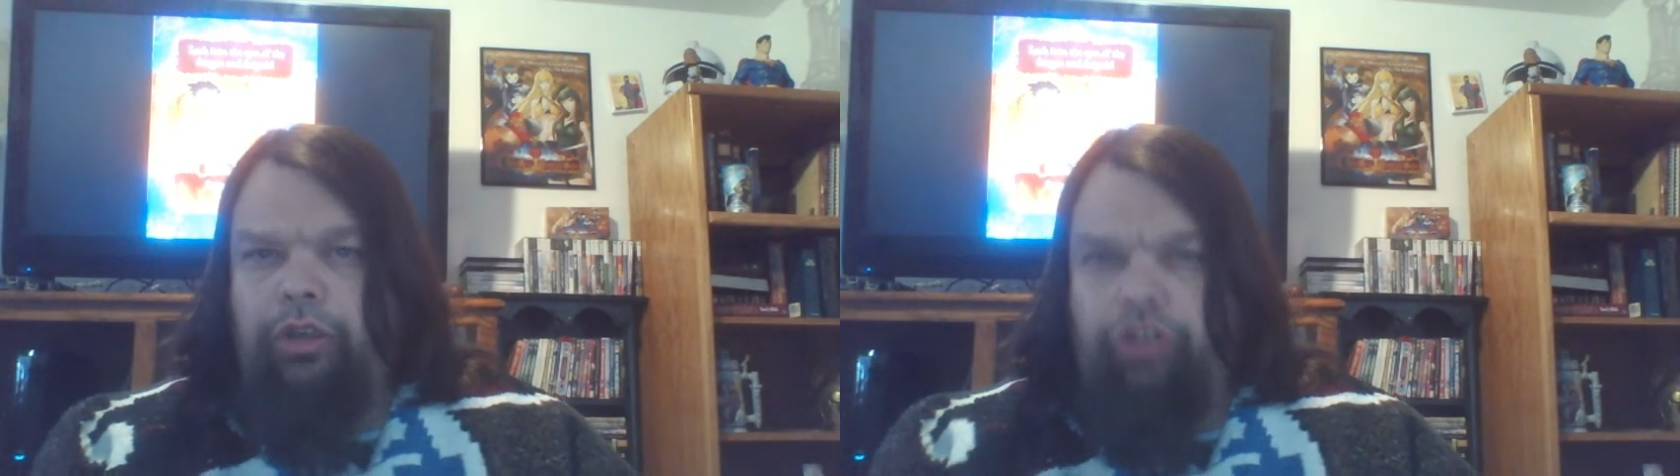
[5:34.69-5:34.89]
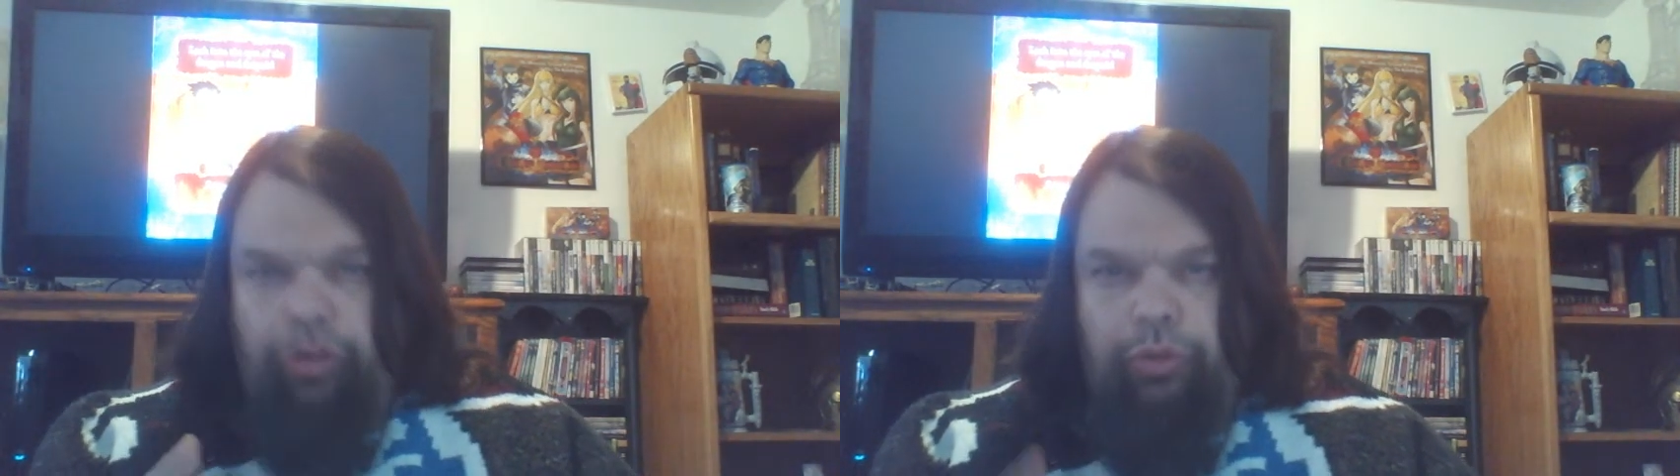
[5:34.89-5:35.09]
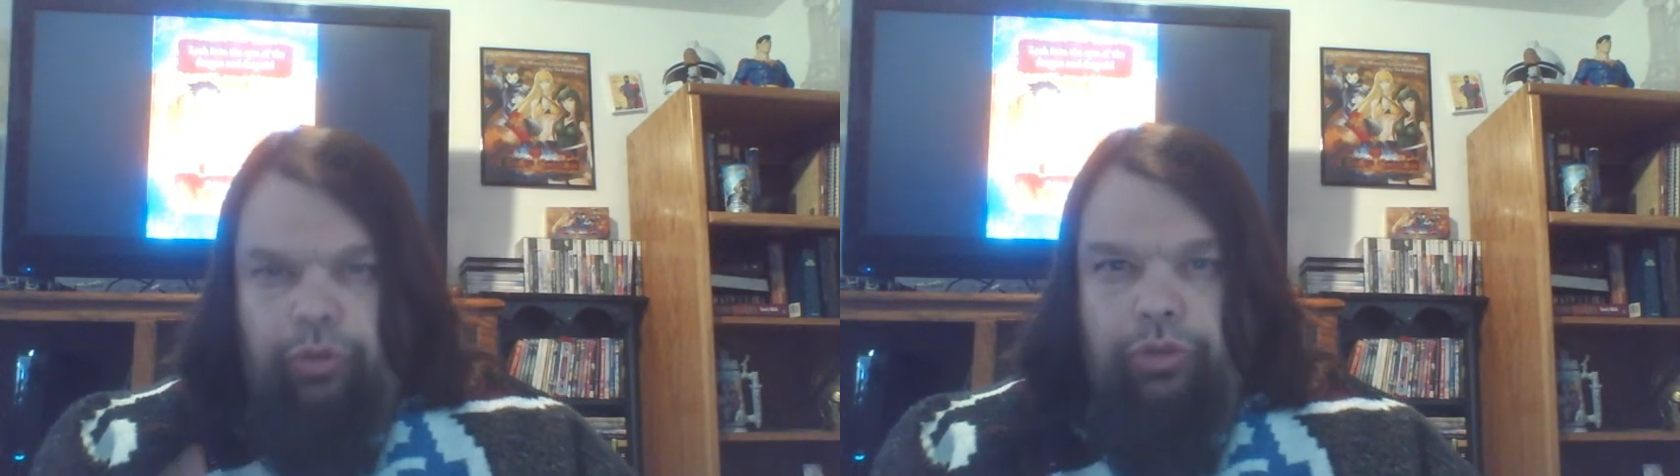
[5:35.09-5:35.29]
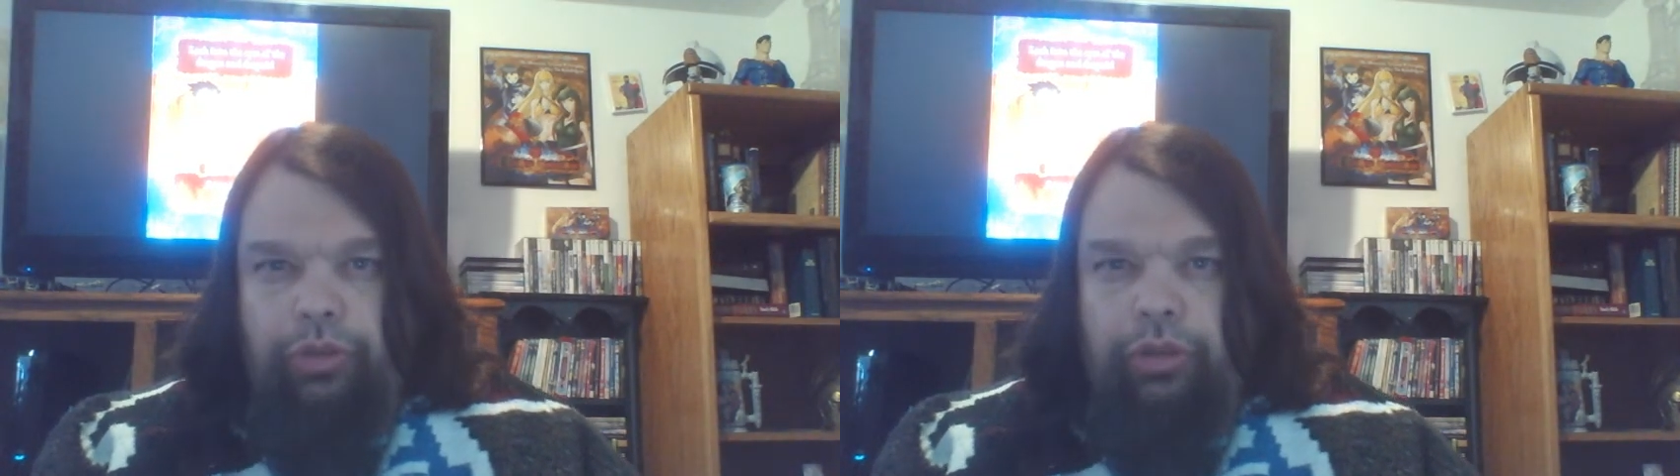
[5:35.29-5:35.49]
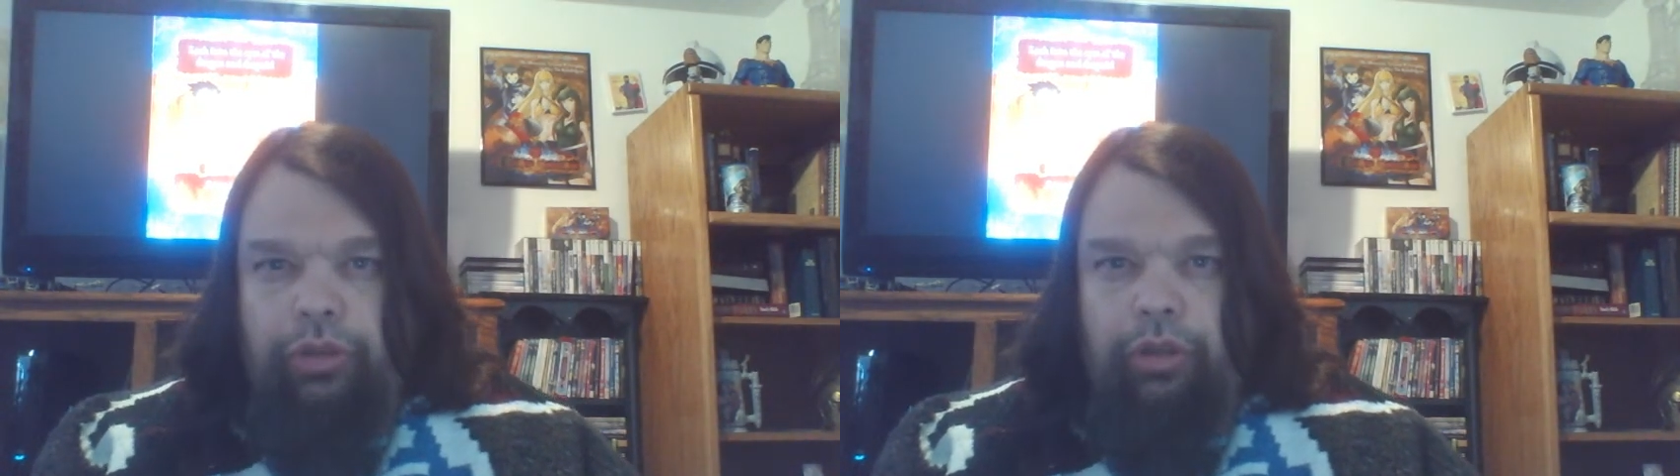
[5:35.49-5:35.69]

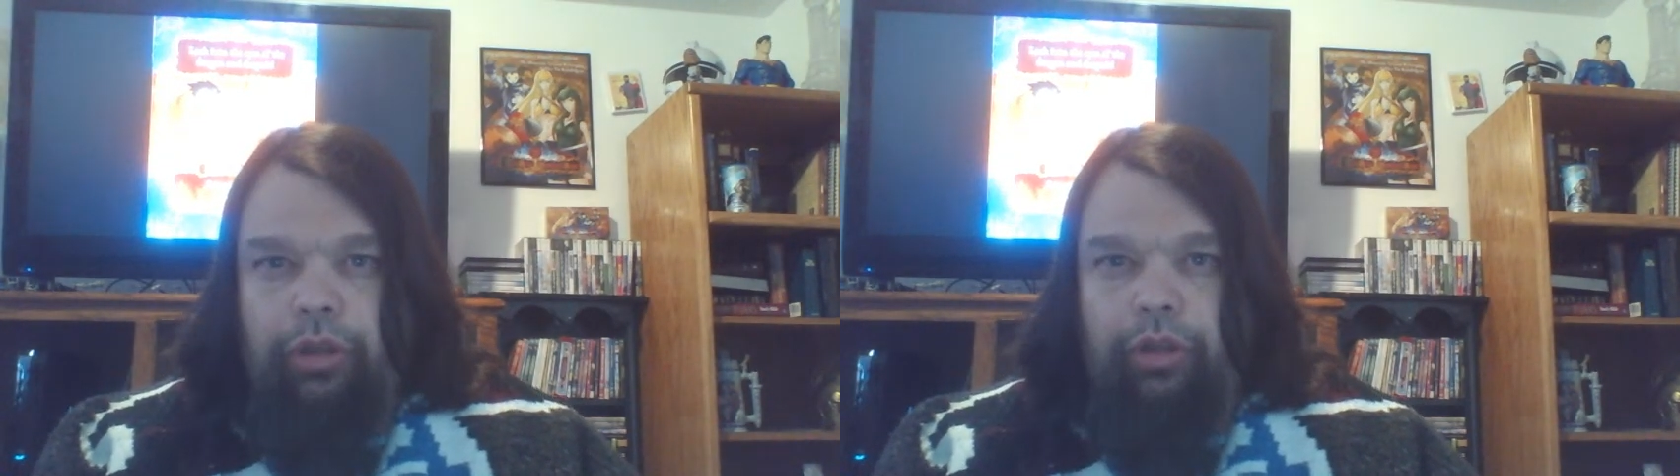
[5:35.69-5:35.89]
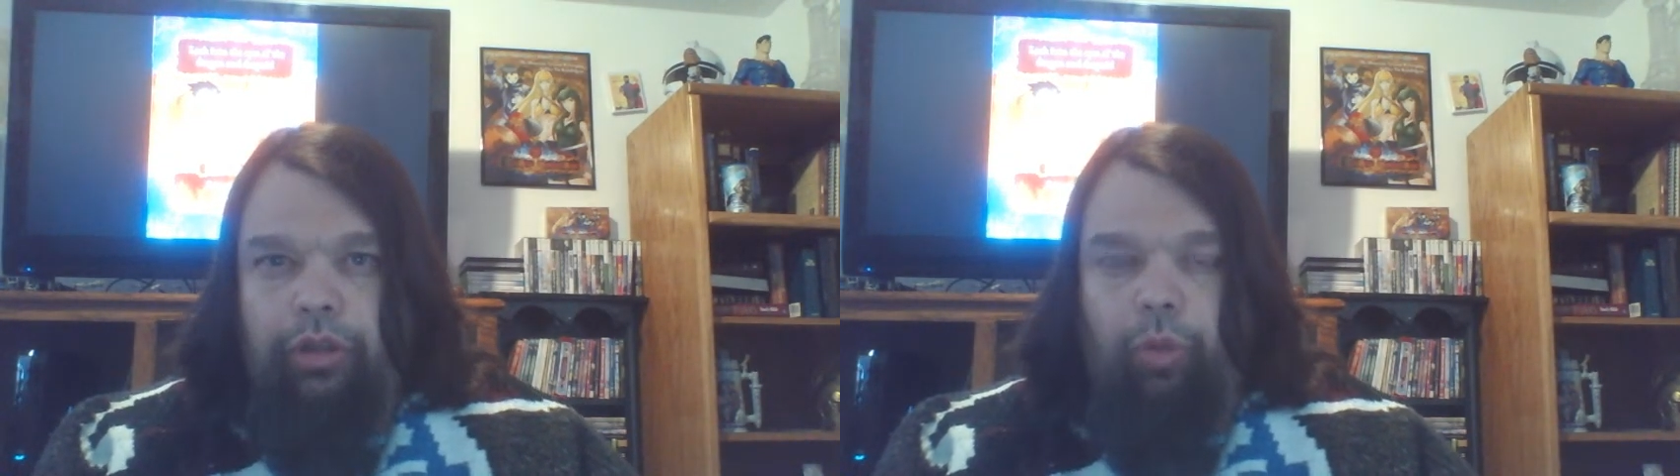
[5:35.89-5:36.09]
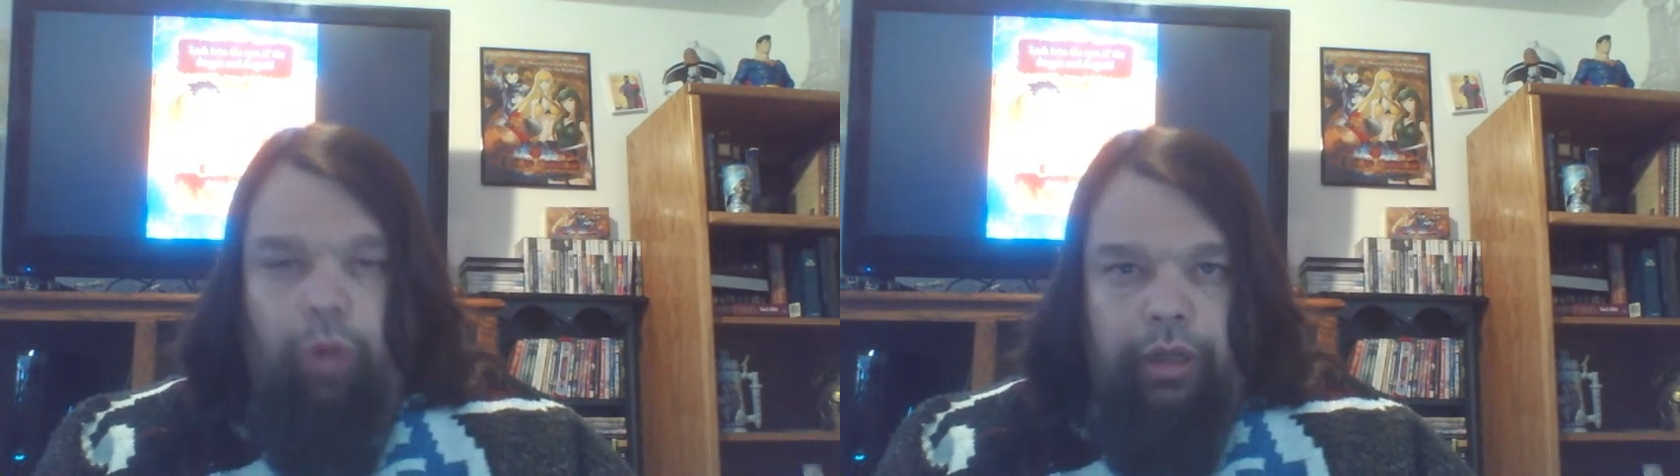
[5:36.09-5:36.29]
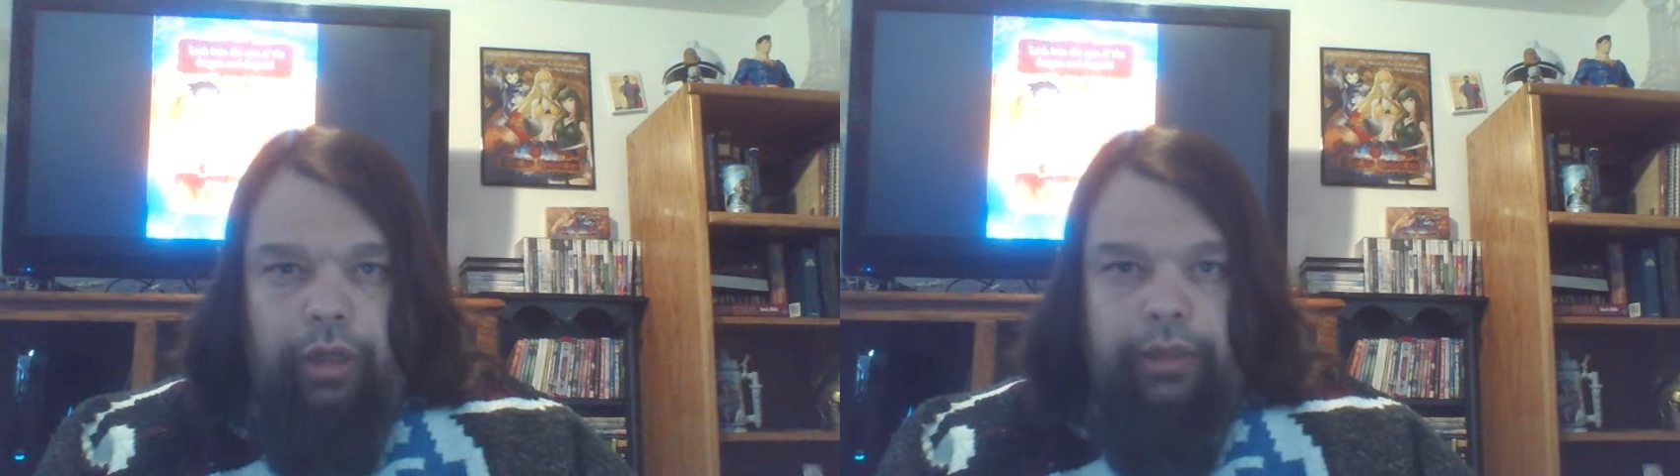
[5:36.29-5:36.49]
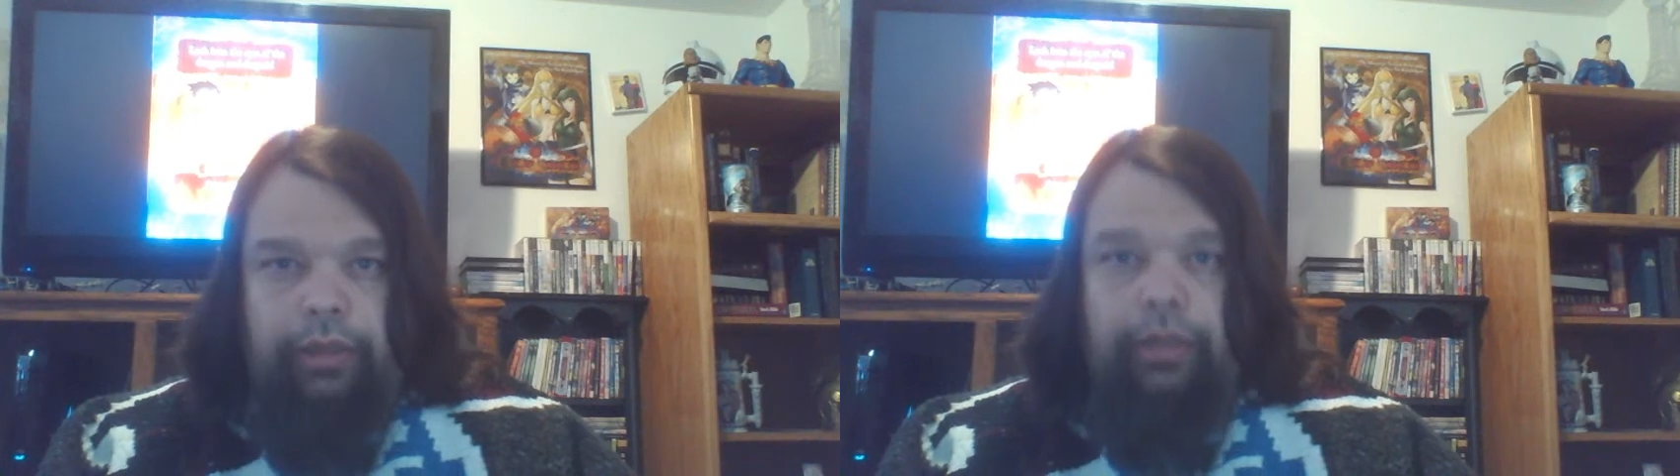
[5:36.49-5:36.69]
Choose the
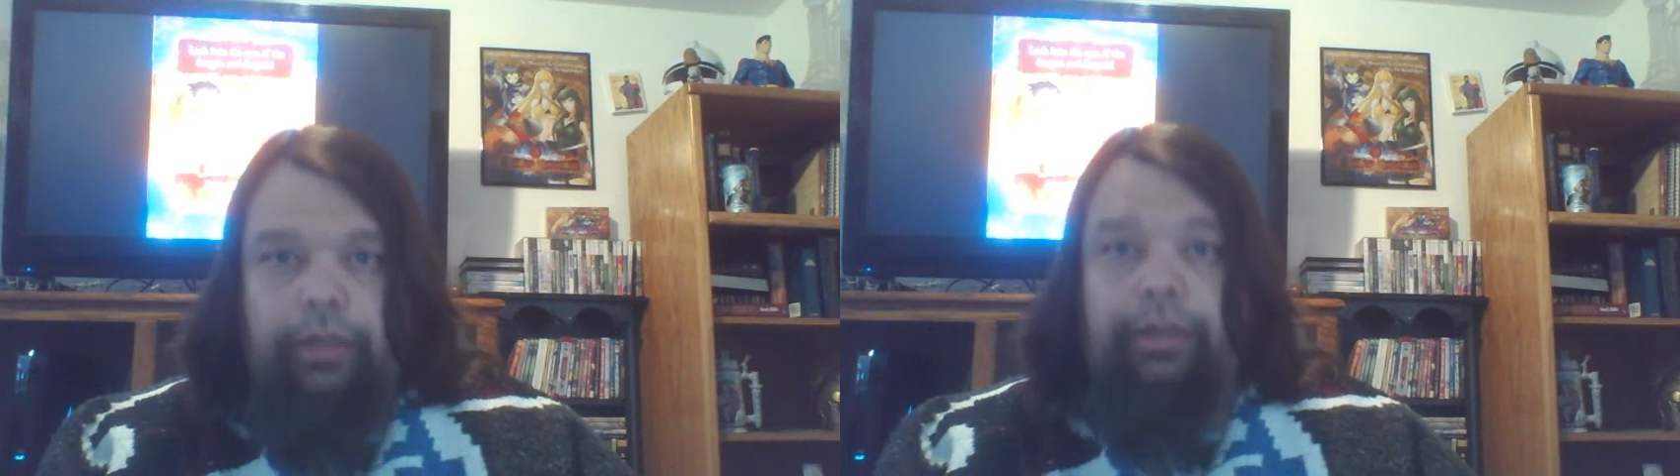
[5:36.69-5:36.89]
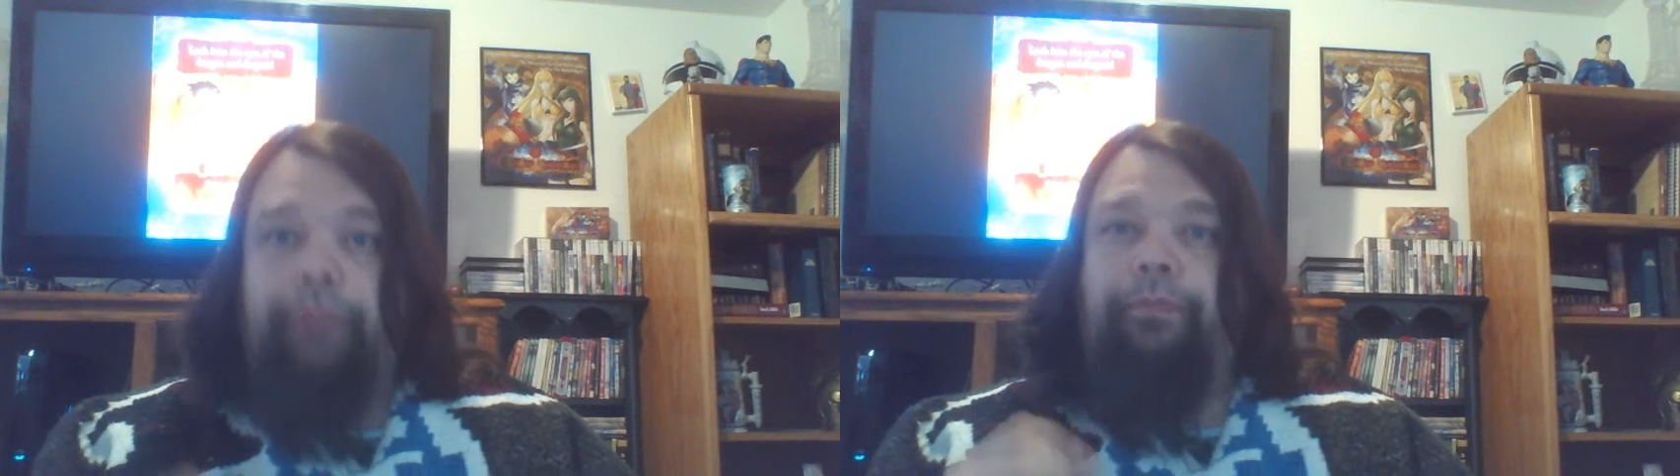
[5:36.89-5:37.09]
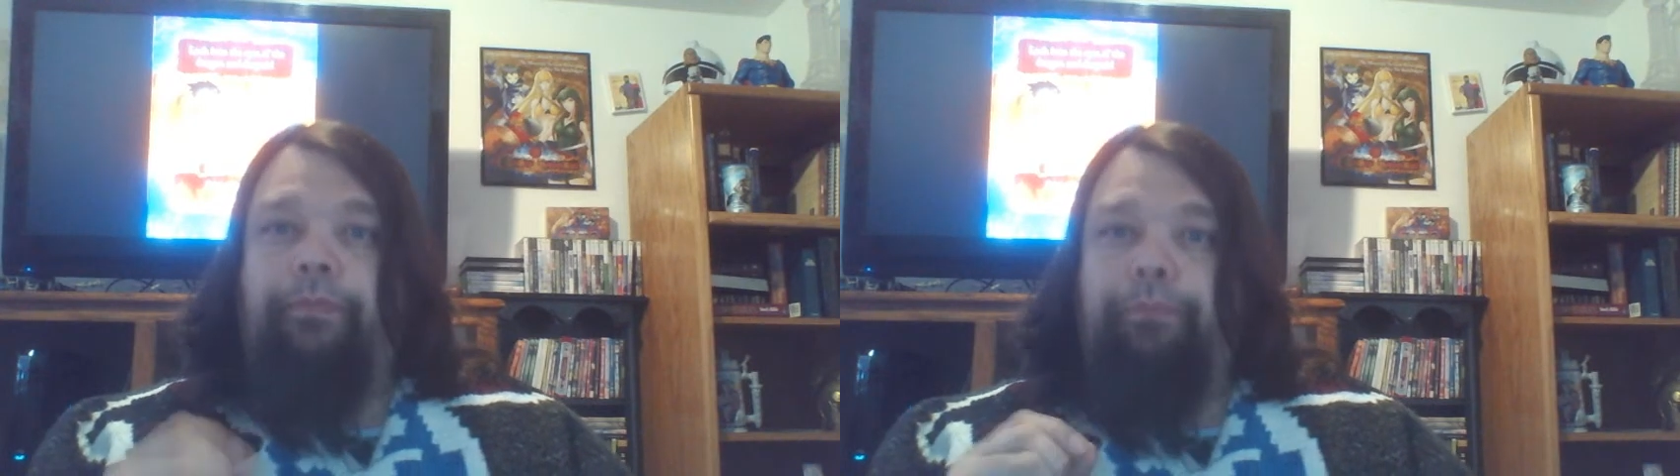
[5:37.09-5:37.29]
one that